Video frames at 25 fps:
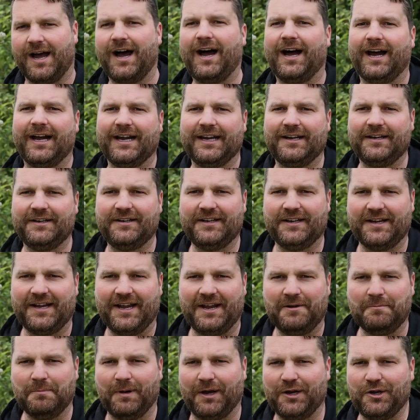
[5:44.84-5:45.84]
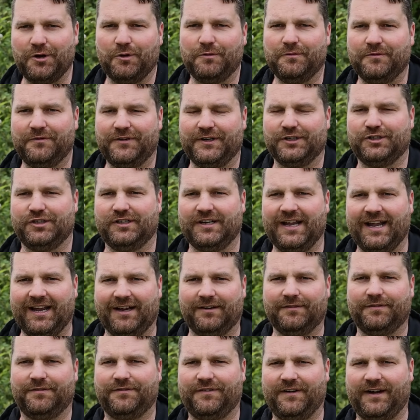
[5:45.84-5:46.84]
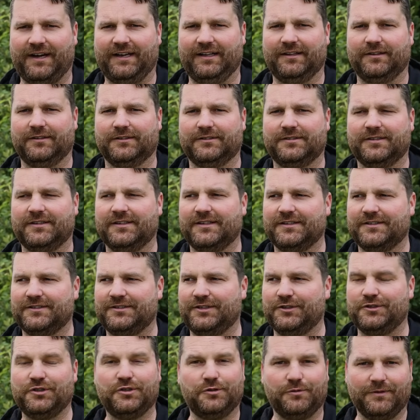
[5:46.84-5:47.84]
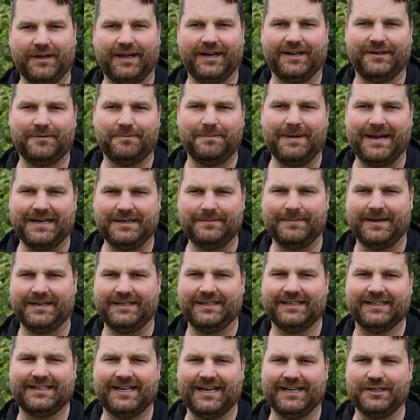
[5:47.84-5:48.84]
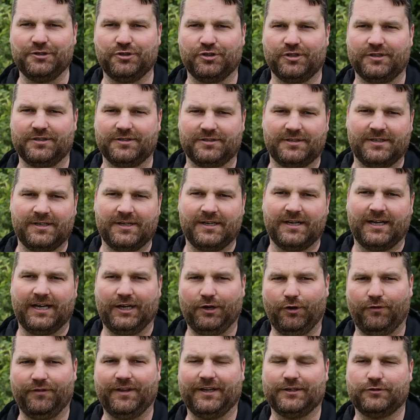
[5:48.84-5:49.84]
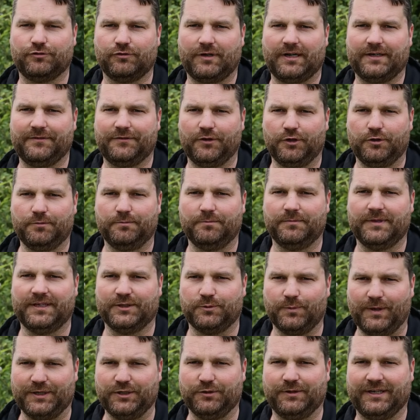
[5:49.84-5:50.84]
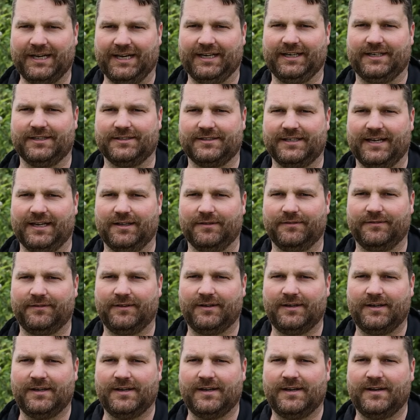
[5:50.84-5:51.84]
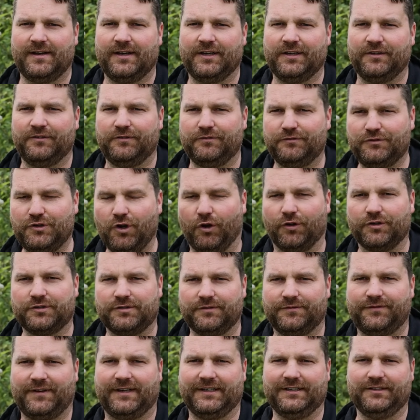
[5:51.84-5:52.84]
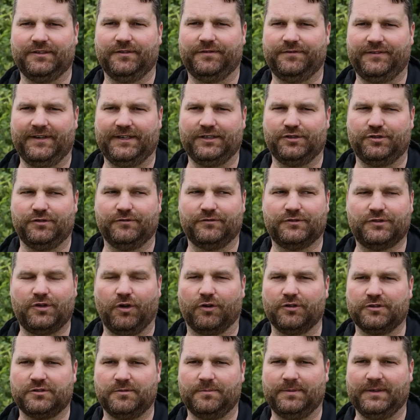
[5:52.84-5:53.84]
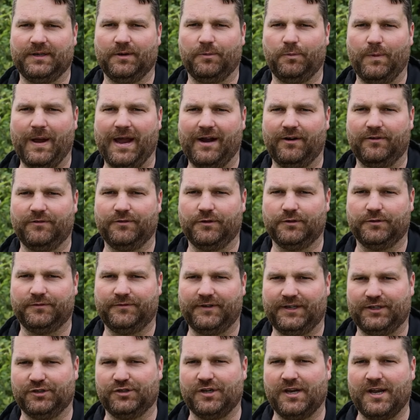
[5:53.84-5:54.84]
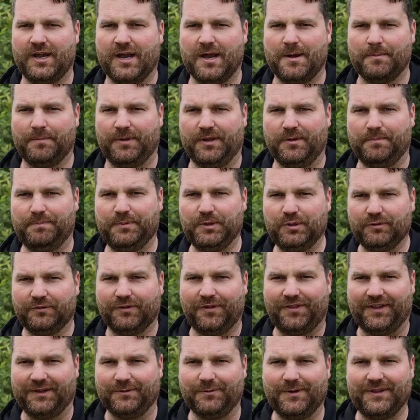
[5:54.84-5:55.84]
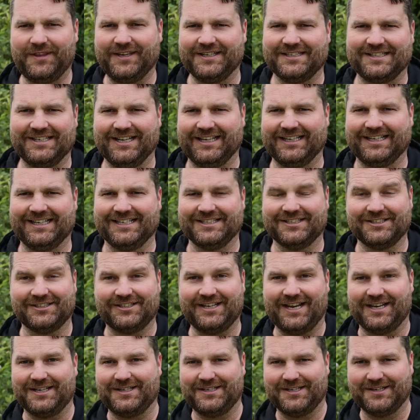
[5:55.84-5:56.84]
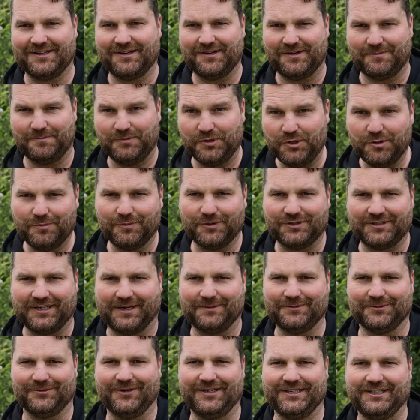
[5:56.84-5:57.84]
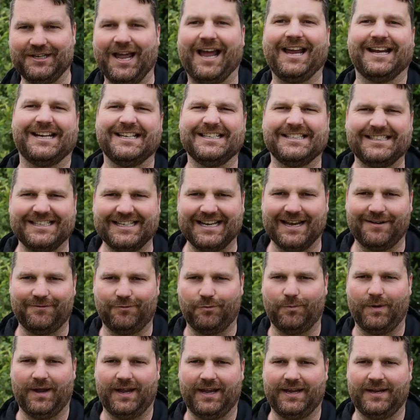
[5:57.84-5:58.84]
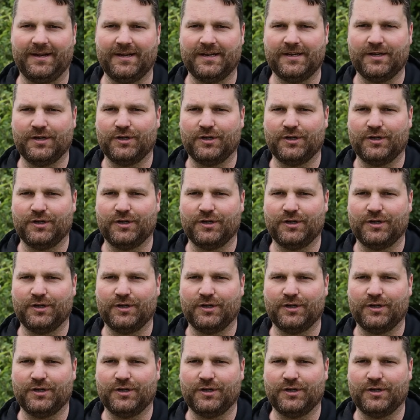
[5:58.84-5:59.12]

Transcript: I, in my own fishing, have failed to do that in many, many occasions, and on that drive home, it's when you kick yourself. You've got to find the fish, you've got to be aware of those fish. But the beautiful thing with this lake is, as I said numerous times already, I can see everywhere.